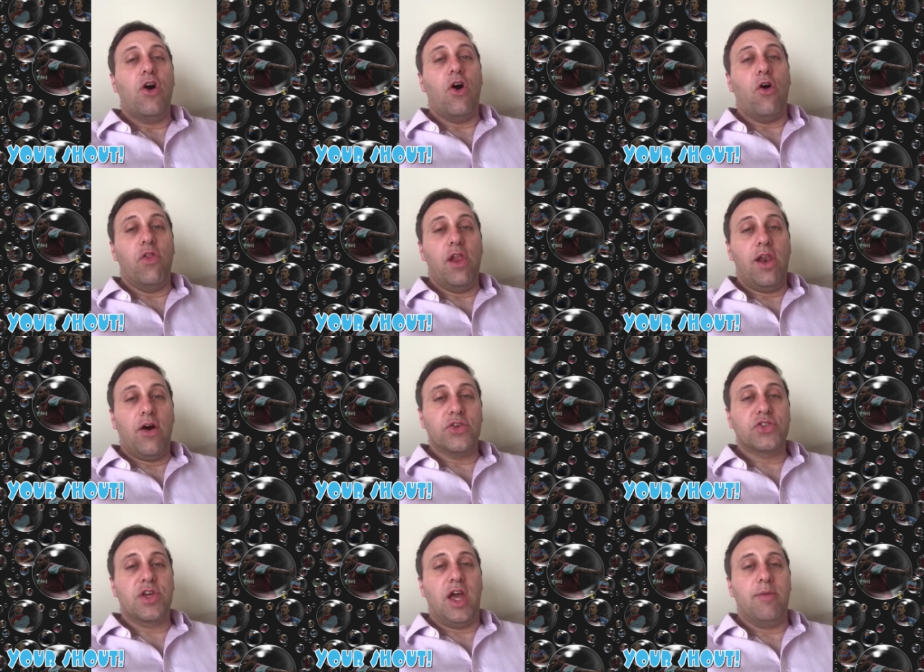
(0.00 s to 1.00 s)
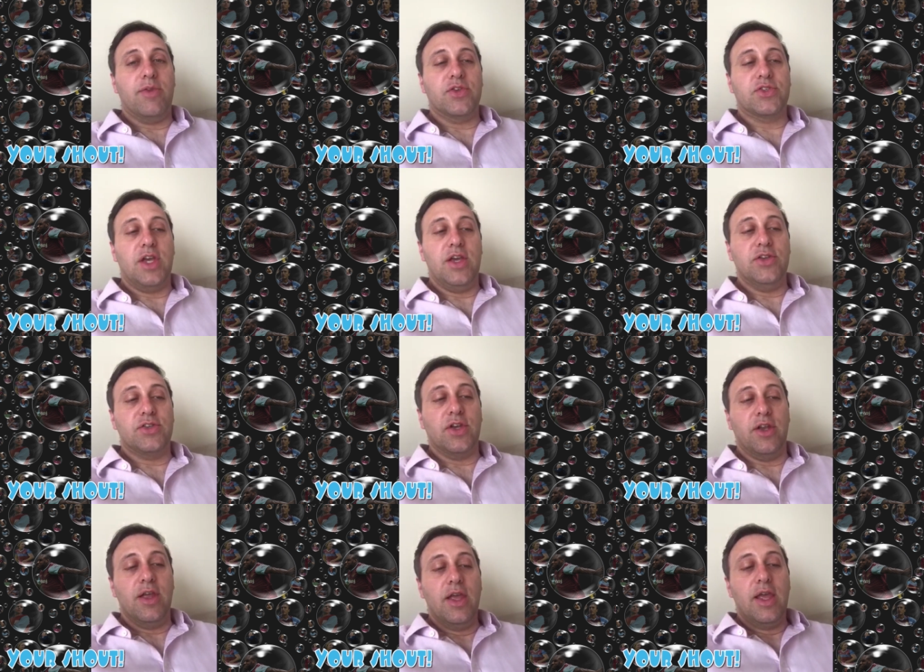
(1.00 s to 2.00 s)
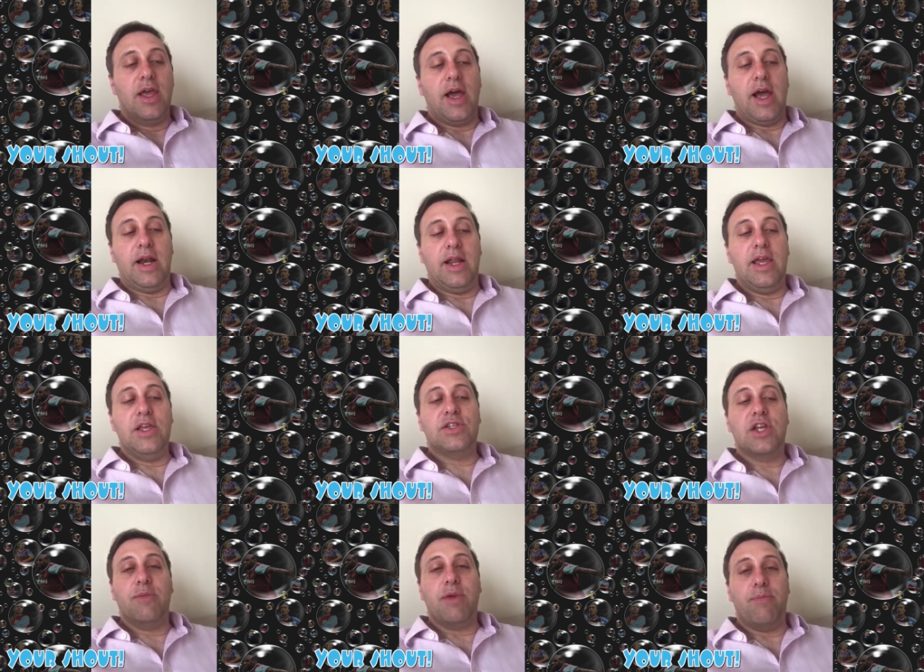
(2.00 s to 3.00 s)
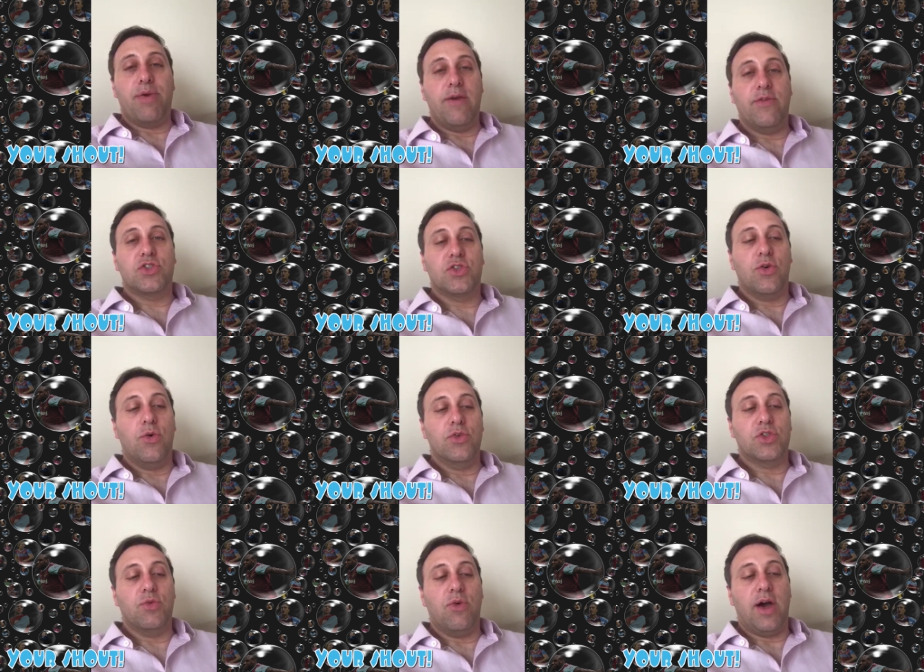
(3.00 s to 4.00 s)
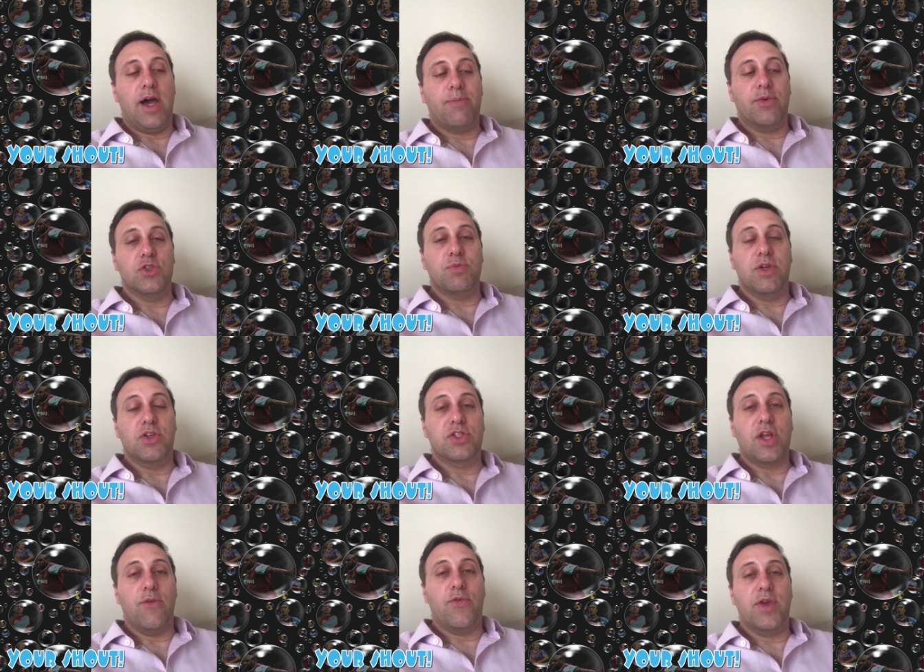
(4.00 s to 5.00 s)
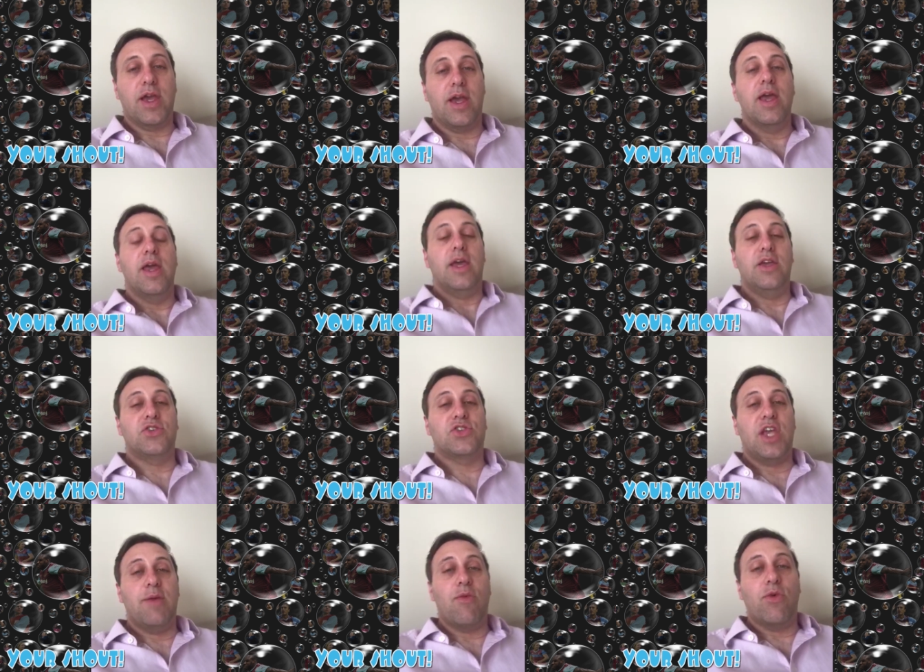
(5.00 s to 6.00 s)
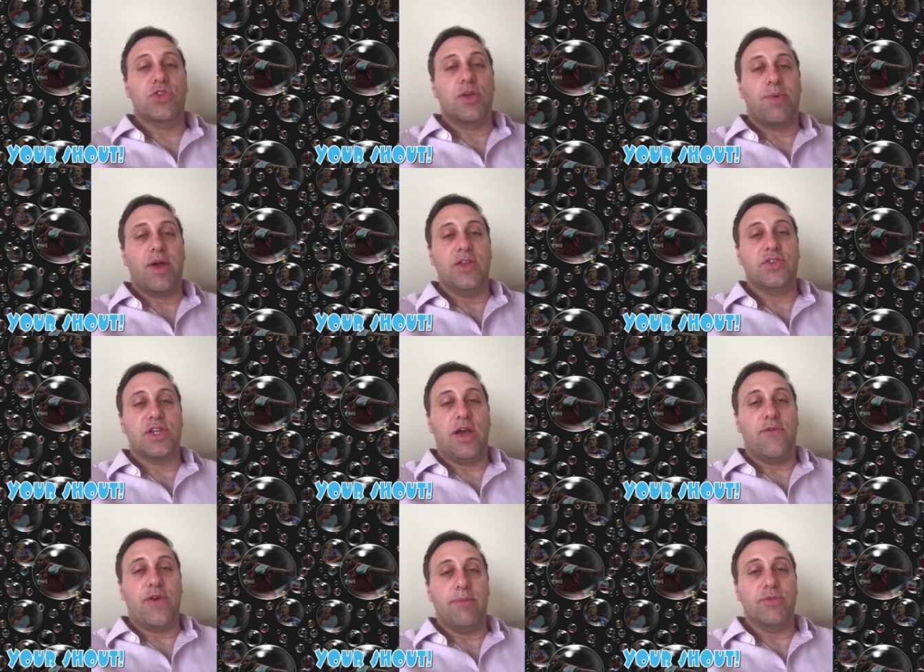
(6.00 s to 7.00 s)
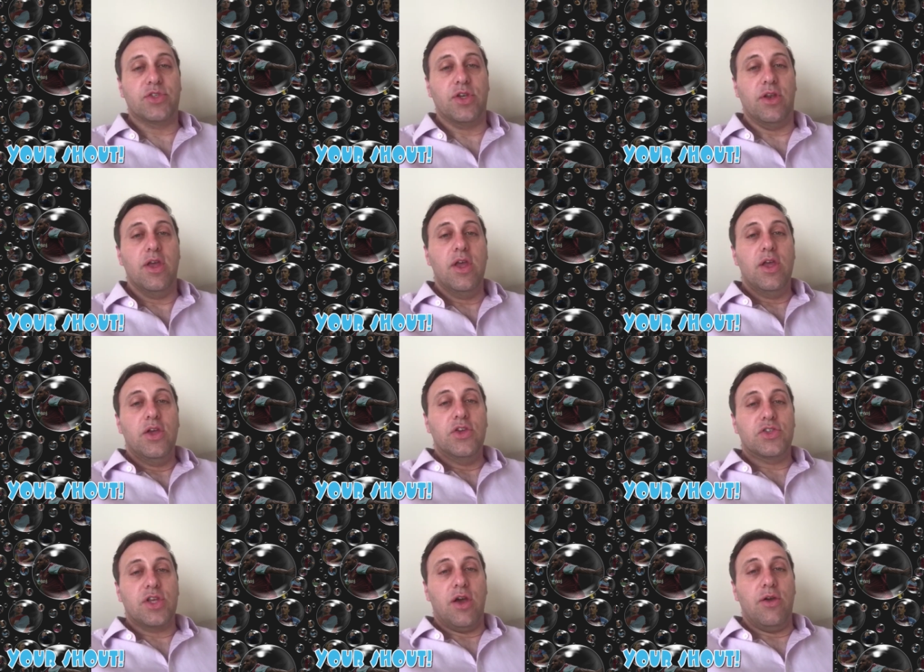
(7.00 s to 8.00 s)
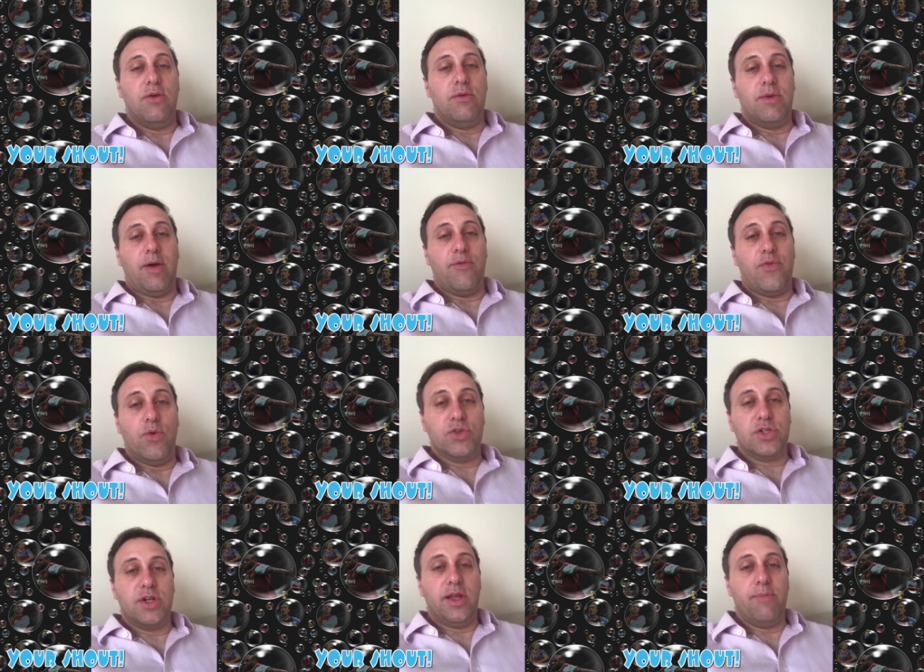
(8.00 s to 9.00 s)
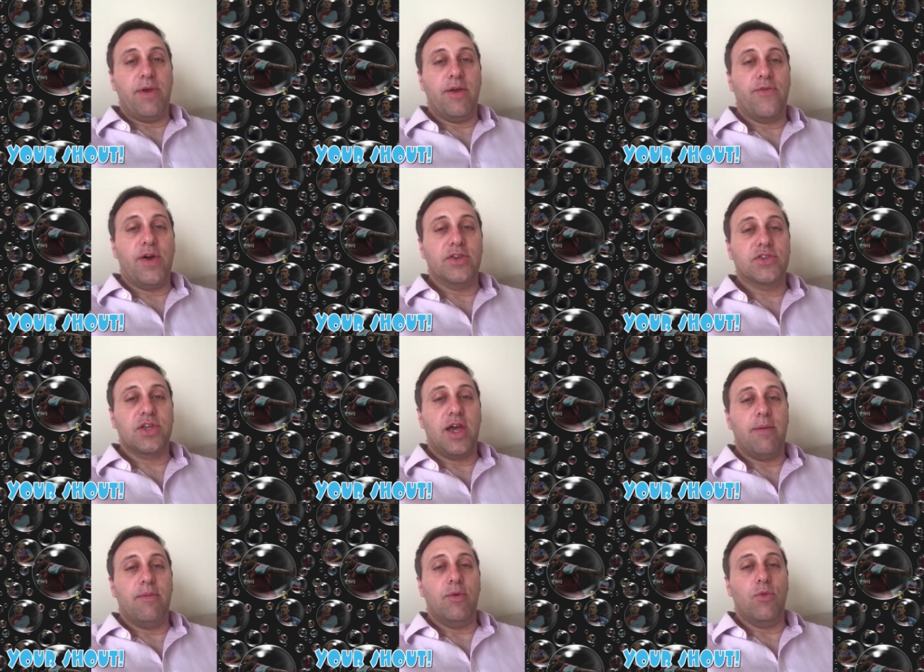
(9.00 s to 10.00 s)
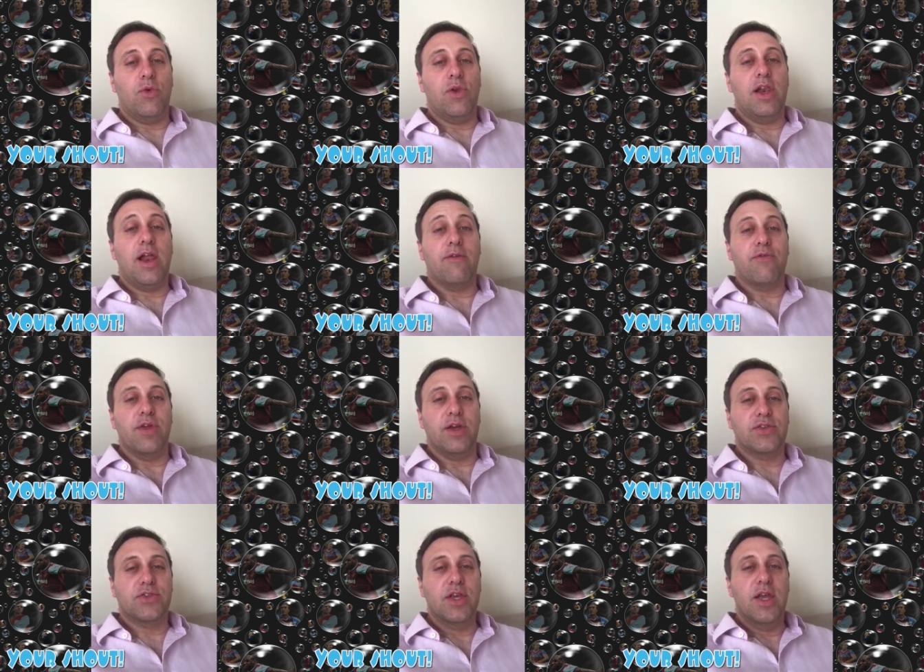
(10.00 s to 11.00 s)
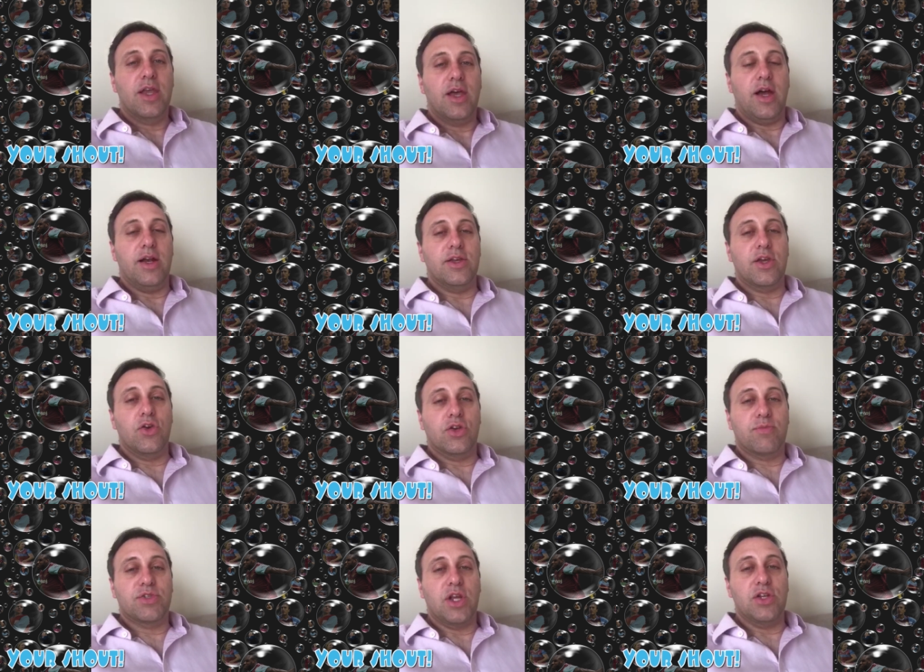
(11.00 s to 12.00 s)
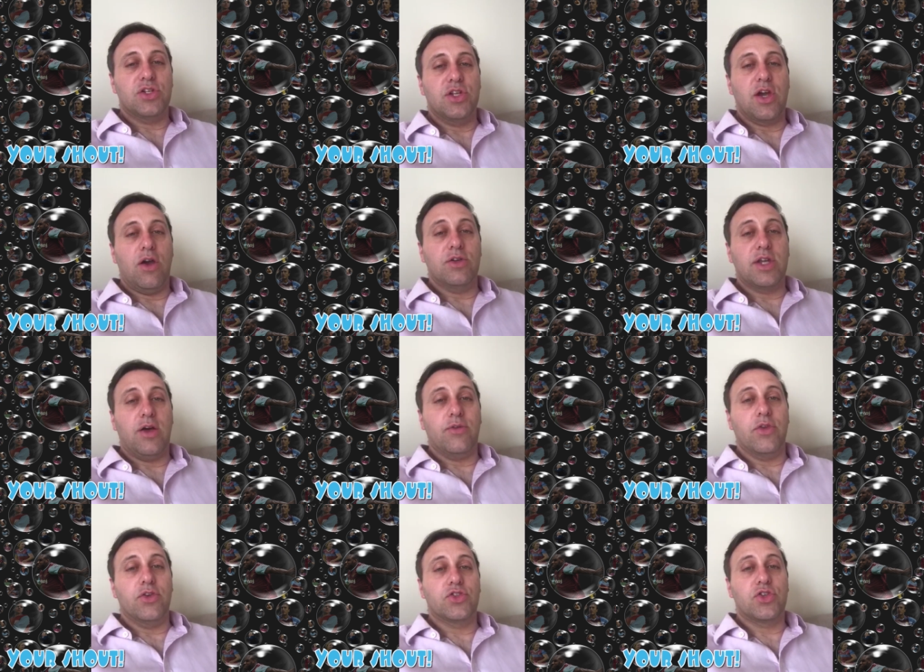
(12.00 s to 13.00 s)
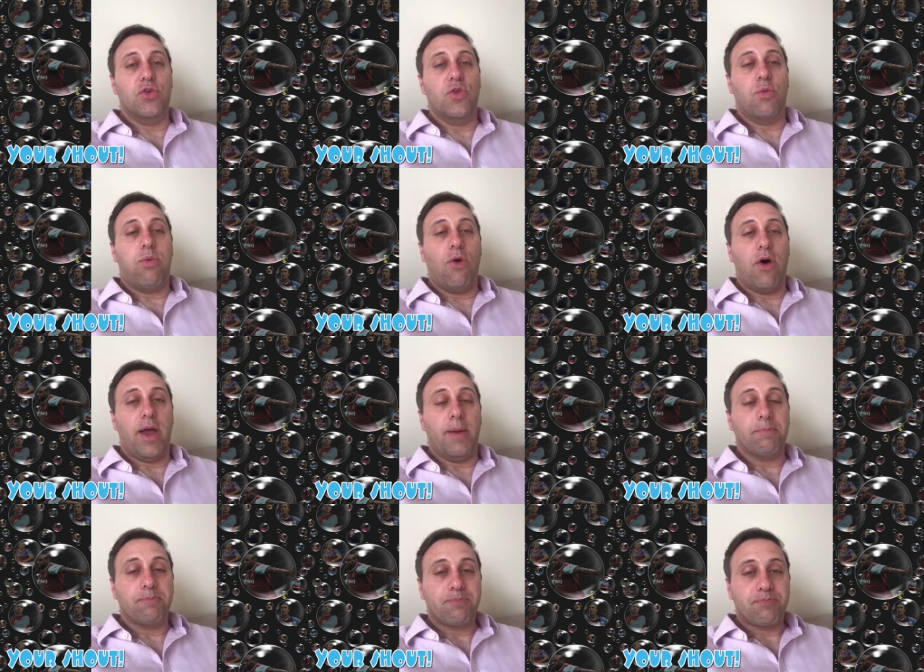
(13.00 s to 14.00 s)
on the last game of the season. And he's going to be pivotal to what happens because don't forget, his team are also playing Southampton. So, unfortunately, Big Fat Sam will love this and it could potentially go down to the wire.